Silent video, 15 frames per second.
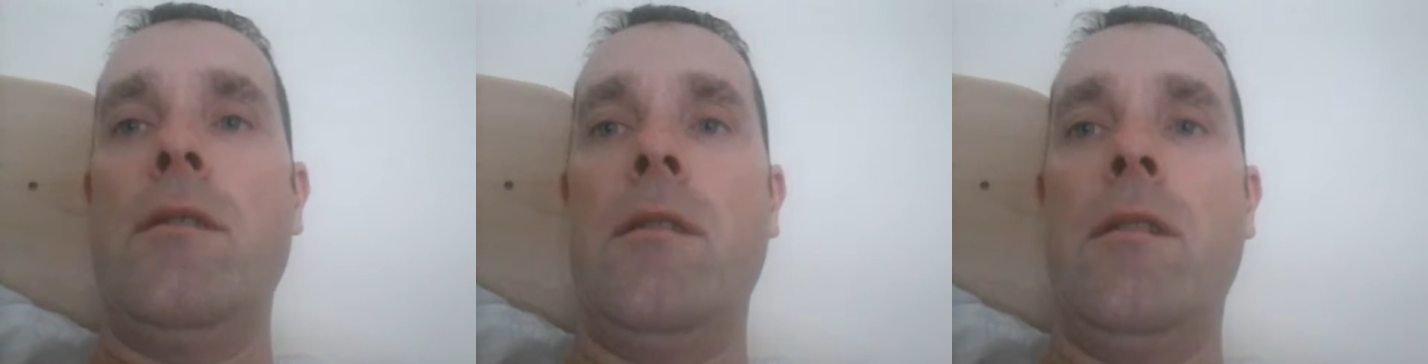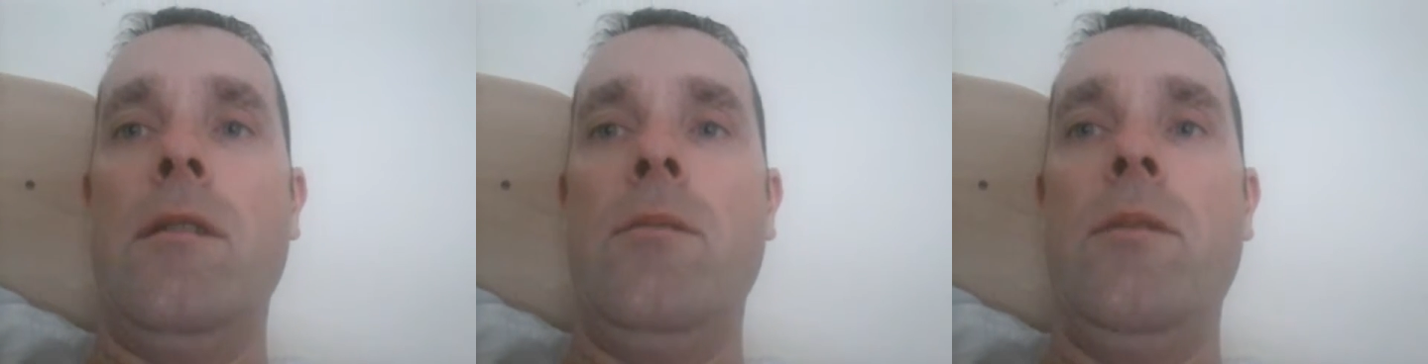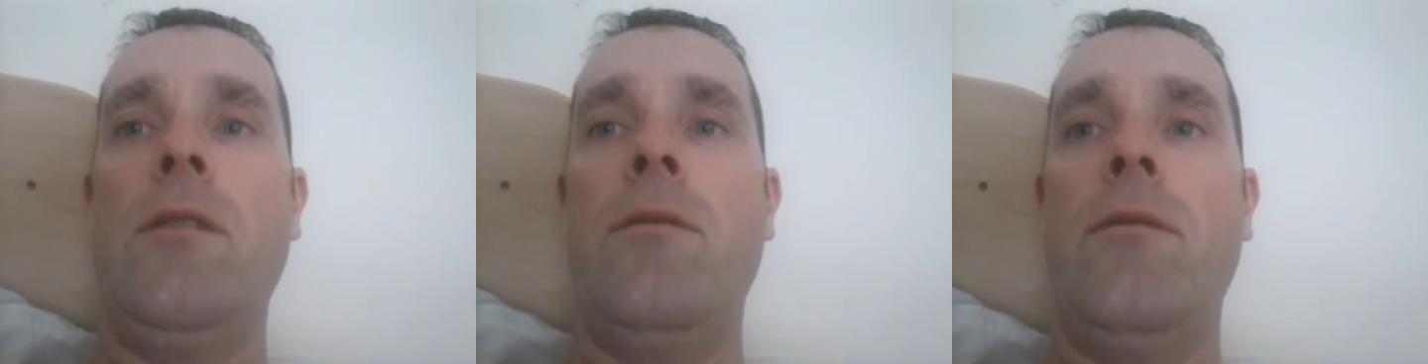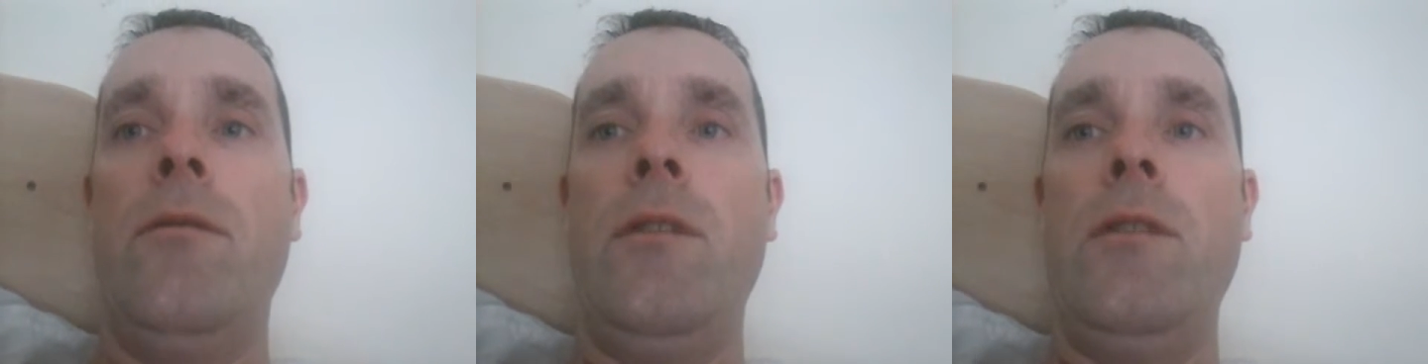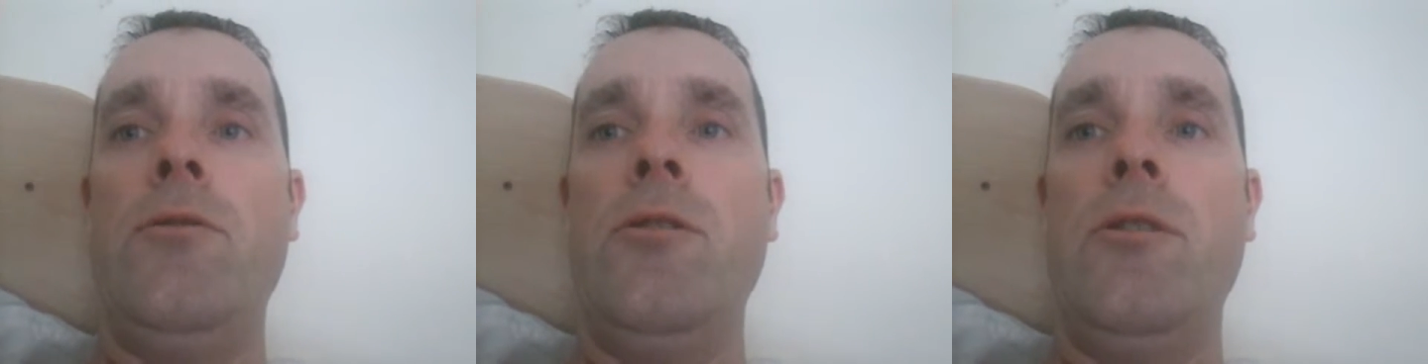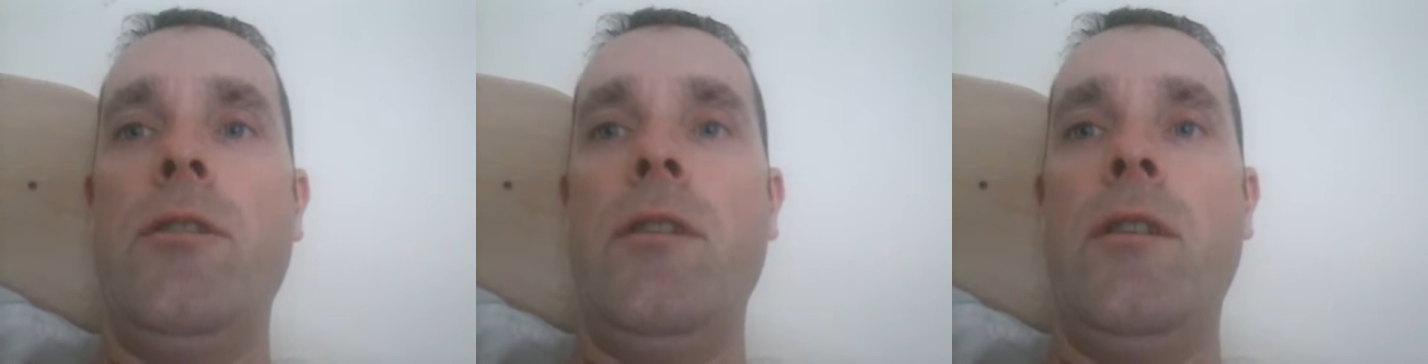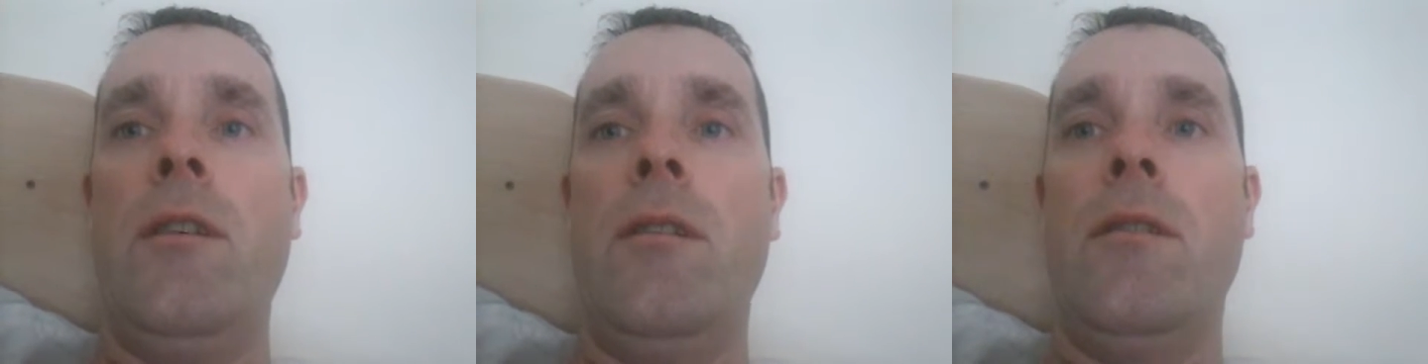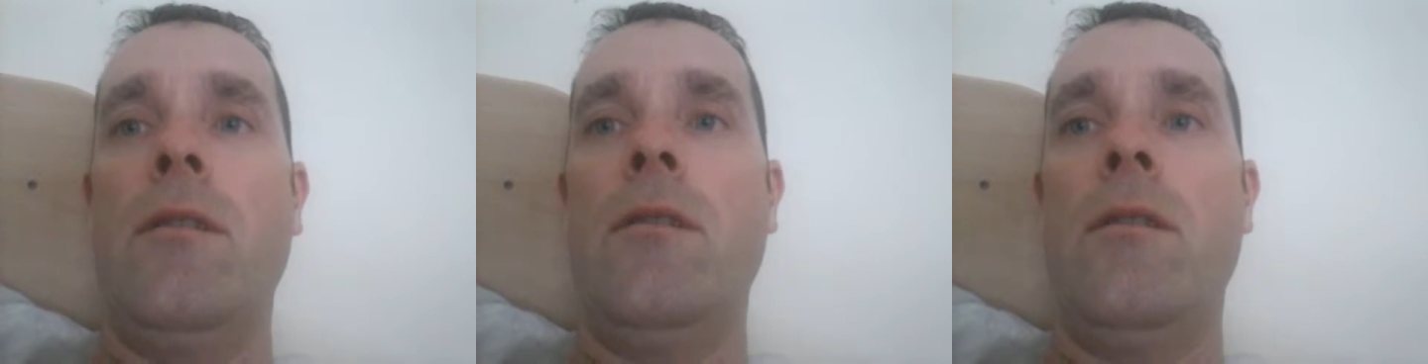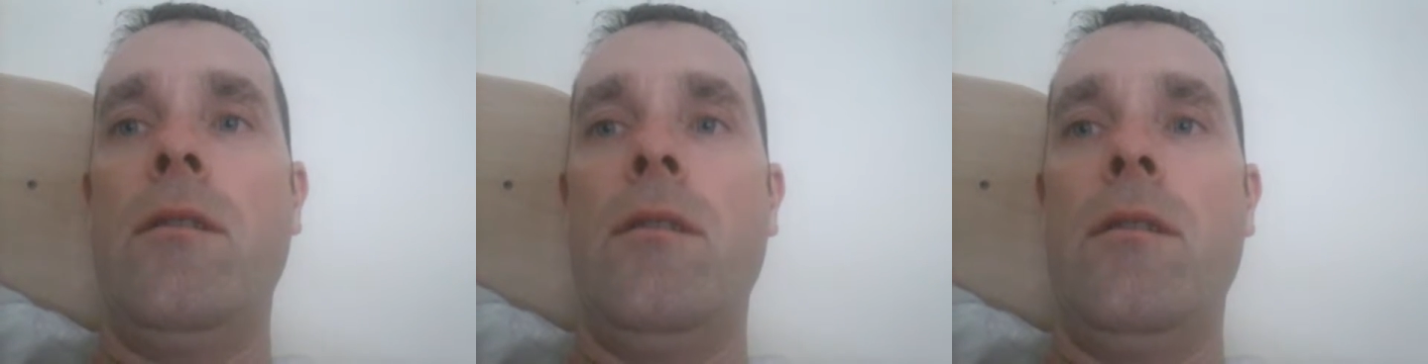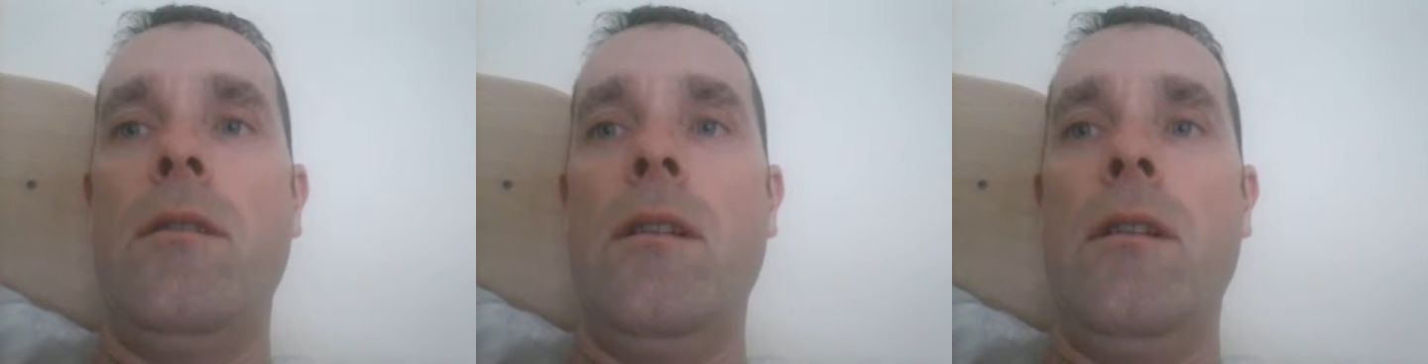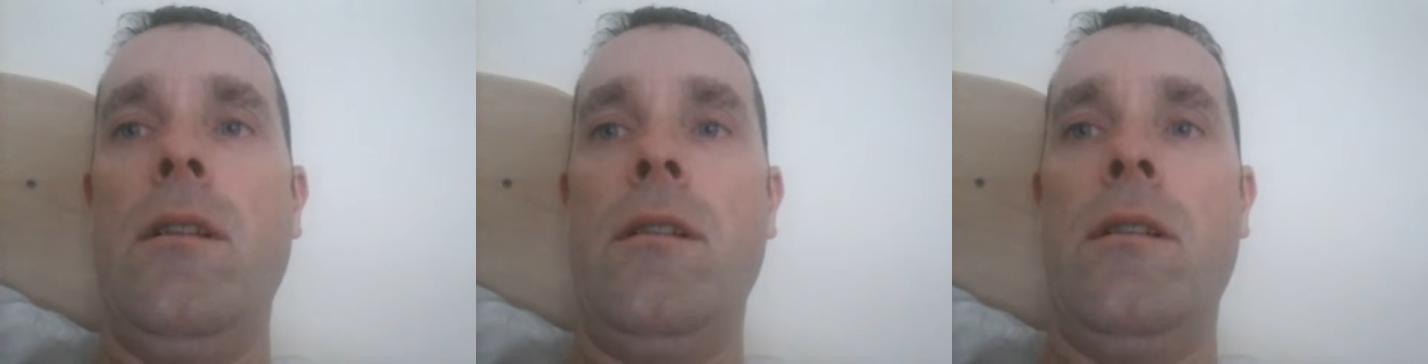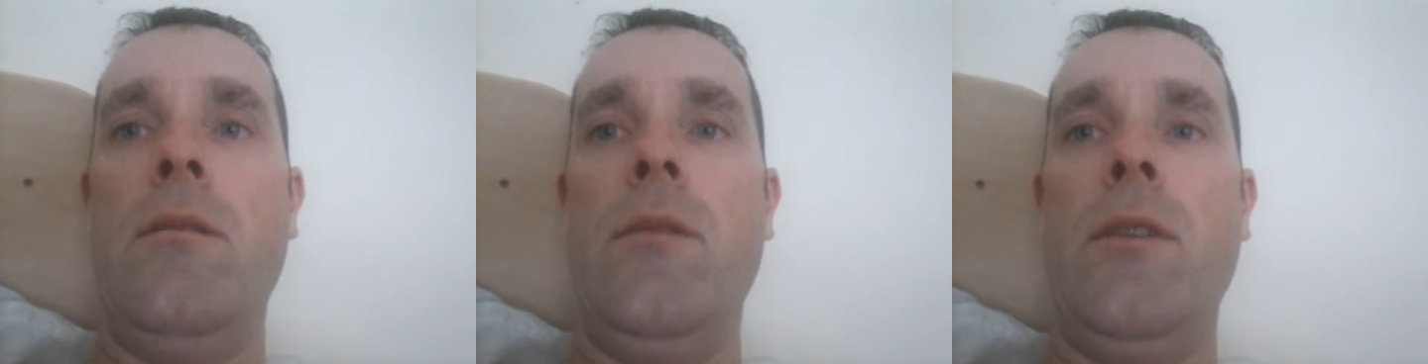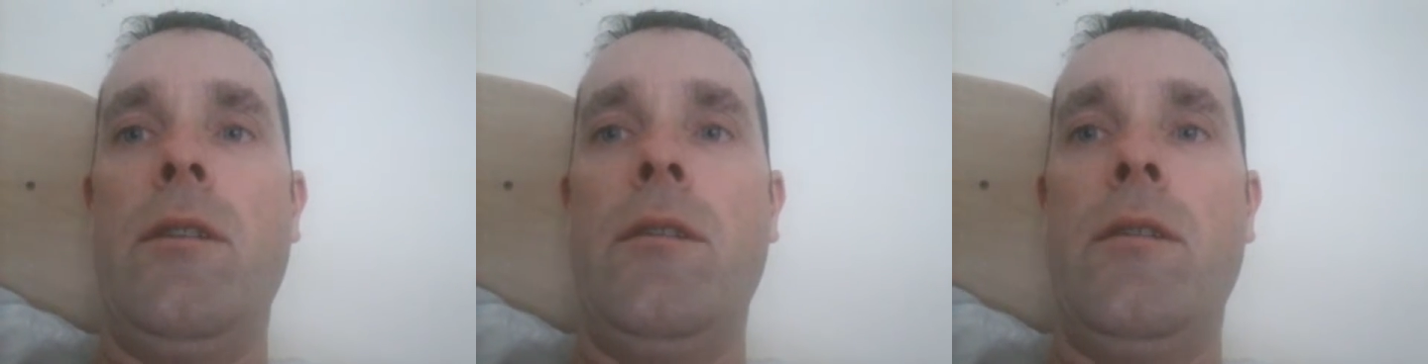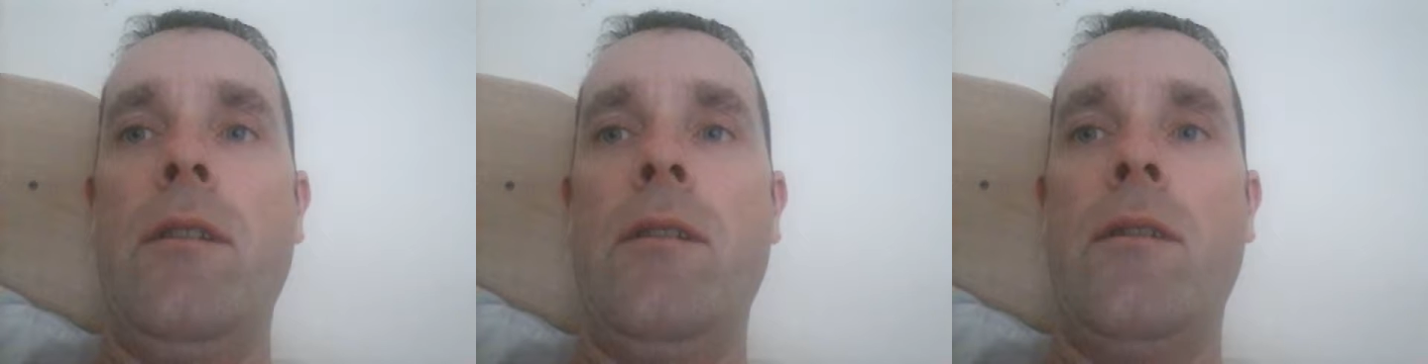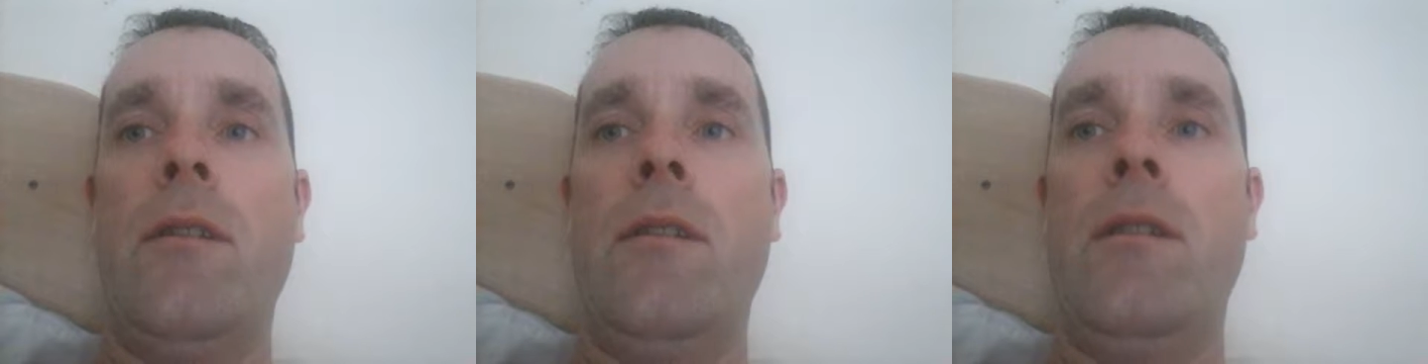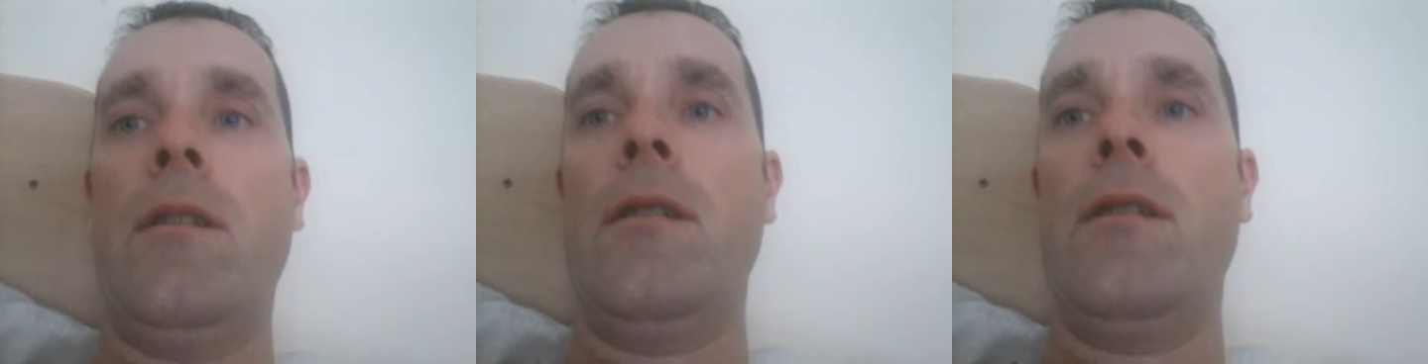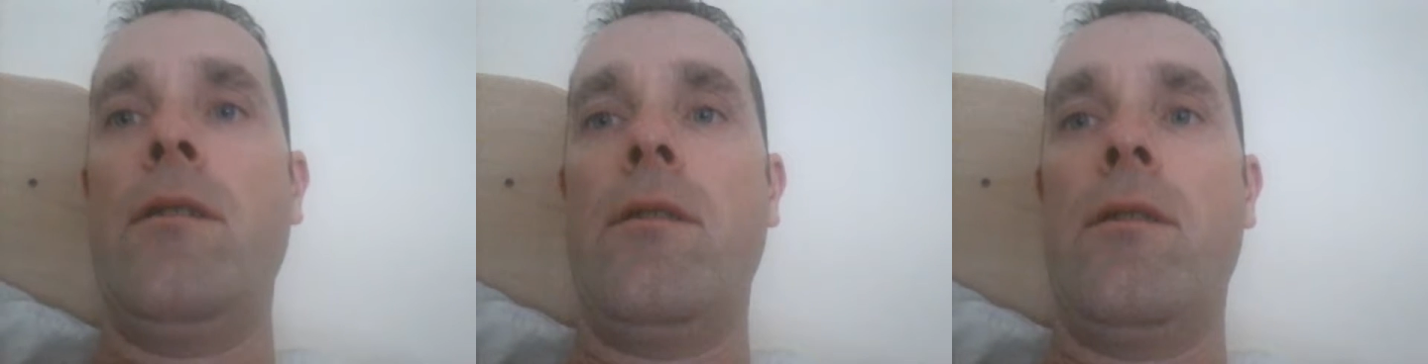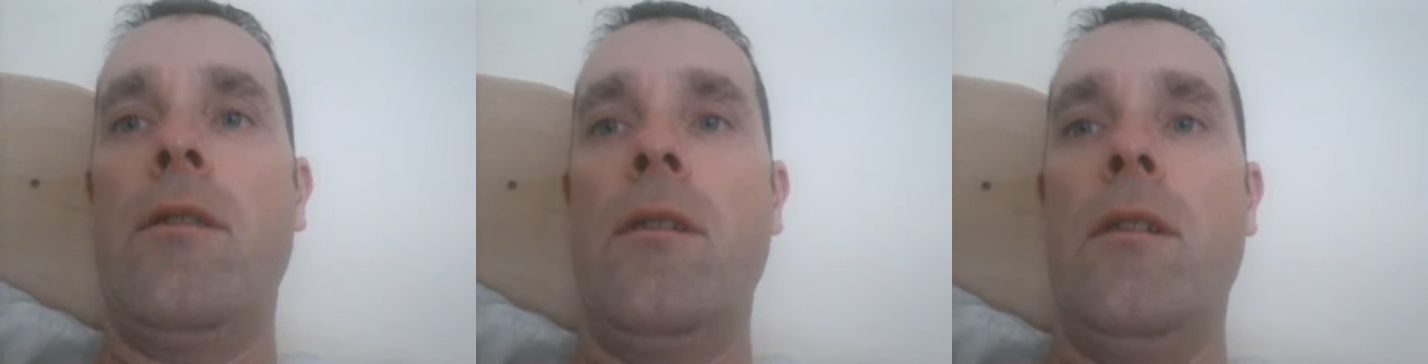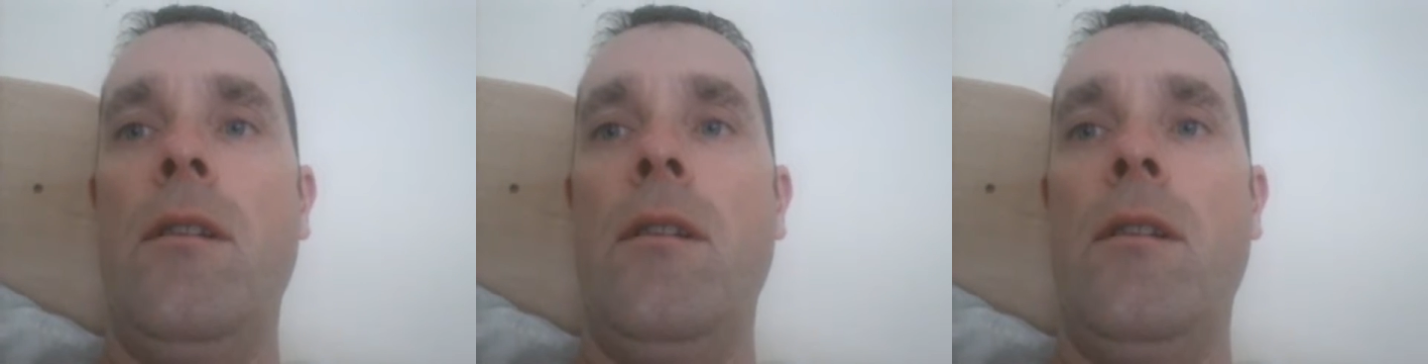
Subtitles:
to get a bit fidgety, a little bit this and that.